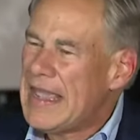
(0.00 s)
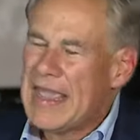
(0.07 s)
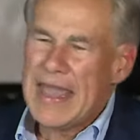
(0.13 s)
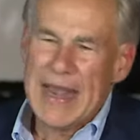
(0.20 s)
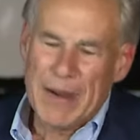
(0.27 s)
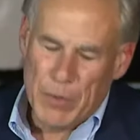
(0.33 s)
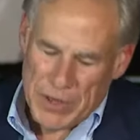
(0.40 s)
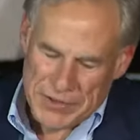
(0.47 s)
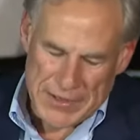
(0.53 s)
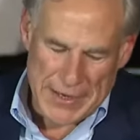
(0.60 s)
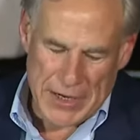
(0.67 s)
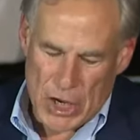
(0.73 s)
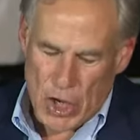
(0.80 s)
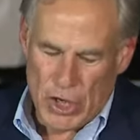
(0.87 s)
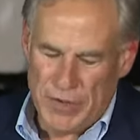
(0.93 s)
And I want to
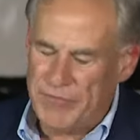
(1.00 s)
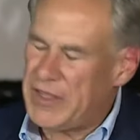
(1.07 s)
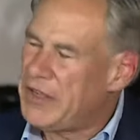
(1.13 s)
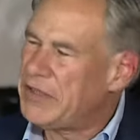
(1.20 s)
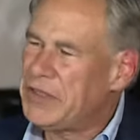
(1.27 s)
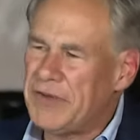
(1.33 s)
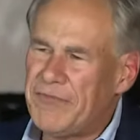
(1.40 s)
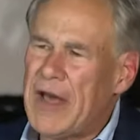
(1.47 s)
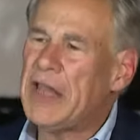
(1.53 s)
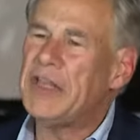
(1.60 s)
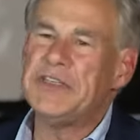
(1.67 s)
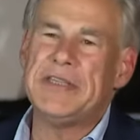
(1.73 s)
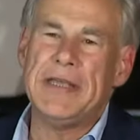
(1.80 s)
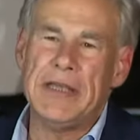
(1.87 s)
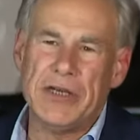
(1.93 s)
thank all of the, the
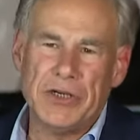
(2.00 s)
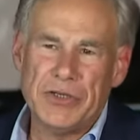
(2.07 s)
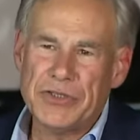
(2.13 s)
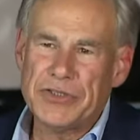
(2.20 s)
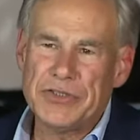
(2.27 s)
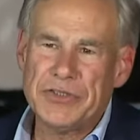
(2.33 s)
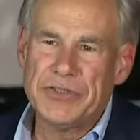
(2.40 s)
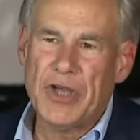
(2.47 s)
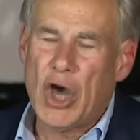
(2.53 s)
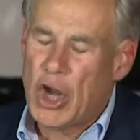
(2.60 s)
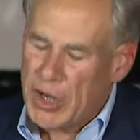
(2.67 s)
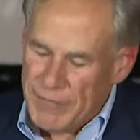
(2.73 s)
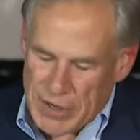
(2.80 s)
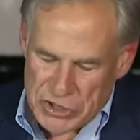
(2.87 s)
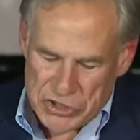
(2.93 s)
volunteers,
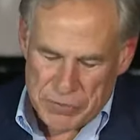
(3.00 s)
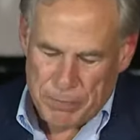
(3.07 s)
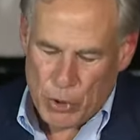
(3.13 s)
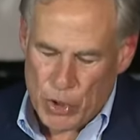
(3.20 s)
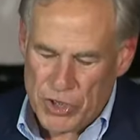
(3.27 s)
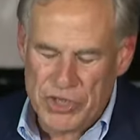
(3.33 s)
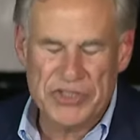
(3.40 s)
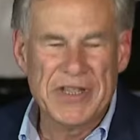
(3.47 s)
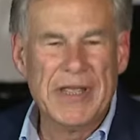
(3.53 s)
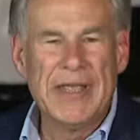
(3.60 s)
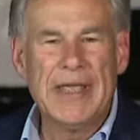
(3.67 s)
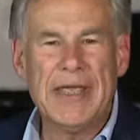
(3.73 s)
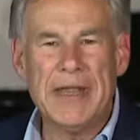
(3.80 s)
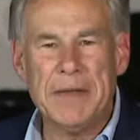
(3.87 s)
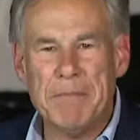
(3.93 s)
all of our supporters,
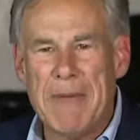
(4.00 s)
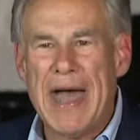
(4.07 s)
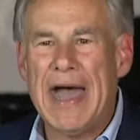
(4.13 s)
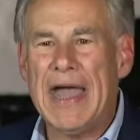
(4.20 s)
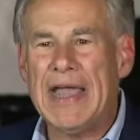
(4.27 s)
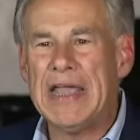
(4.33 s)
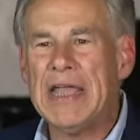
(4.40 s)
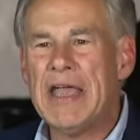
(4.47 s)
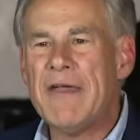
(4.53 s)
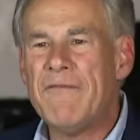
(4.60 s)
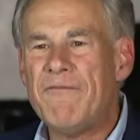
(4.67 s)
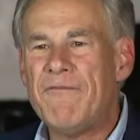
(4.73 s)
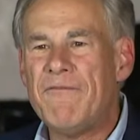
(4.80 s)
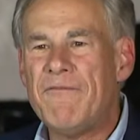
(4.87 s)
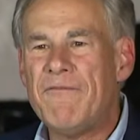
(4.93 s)
and my
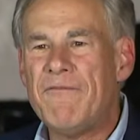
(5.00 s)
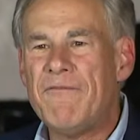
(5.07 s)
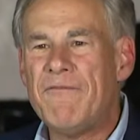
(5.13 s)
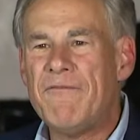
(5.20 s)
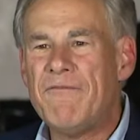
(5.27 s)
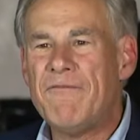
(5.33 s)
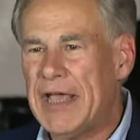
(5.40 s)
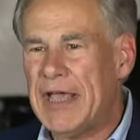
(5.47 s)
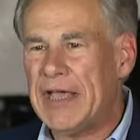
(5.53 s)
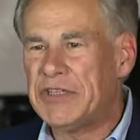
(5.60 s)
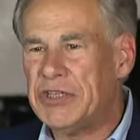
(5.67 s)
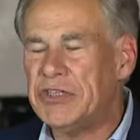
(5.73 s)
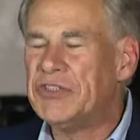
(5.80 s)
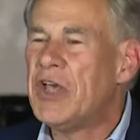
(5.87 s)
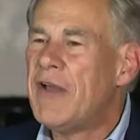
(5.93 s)
fellow
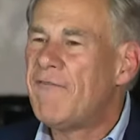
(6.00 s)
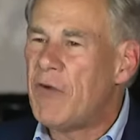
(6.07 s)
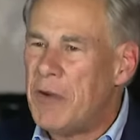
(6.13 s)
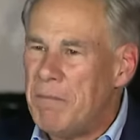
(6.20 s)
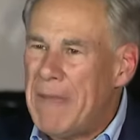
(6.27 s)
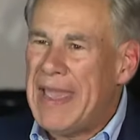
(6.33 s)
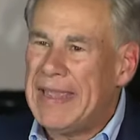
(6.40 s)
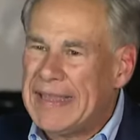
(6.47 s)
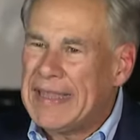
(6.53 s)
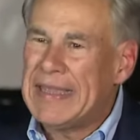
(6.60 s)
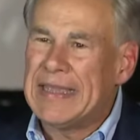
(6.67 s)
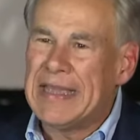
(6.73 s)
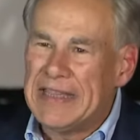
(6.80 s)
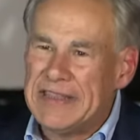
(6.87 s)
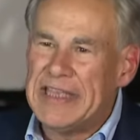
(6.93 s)
Texans for
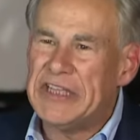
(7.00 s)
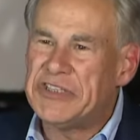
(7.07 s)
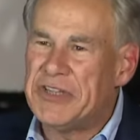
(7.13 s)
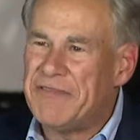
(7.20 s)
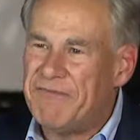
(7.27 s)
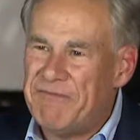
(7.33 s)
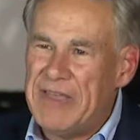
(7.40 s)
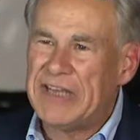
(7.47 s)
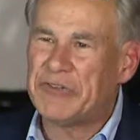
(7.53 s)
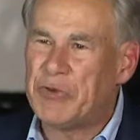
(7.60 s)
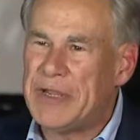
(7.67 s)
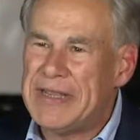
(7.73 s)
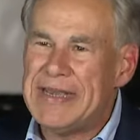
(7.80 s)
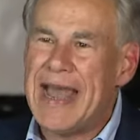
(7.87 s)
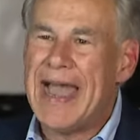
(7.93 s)
making this
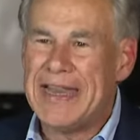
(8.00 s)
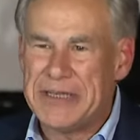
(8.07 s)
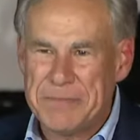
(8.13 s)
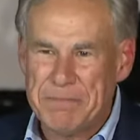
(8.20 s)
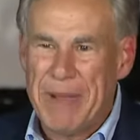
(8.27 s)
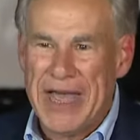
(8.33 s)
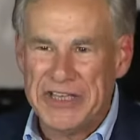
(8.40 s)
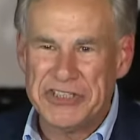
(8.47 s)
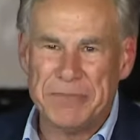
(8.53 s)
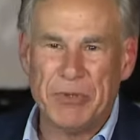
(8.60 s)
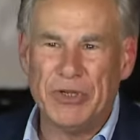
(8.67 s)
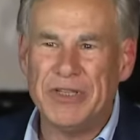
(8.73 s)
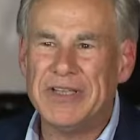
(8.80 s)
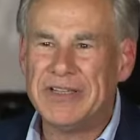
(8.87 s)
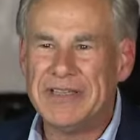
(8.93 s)
victory night possible.
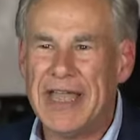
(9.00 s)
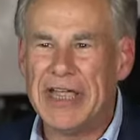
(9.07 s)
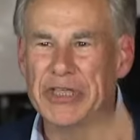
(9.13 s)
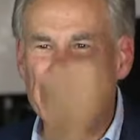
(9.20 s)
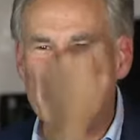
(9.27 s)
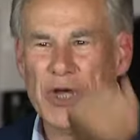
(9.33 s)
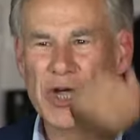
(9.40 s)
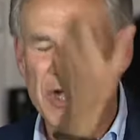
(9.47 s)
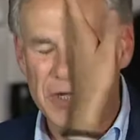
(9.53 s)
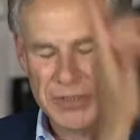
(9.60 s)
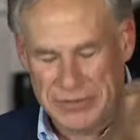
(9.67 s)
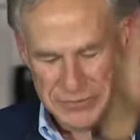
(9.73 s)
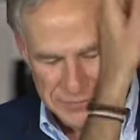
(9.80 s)
Thank you all.